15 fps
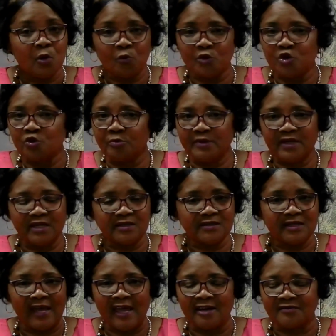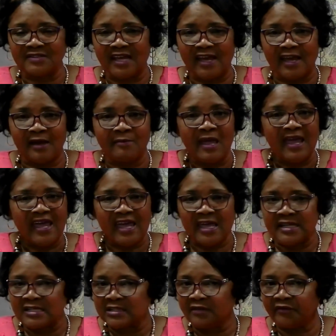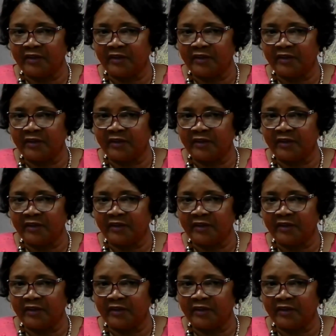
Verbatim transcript: when you begin to have time at His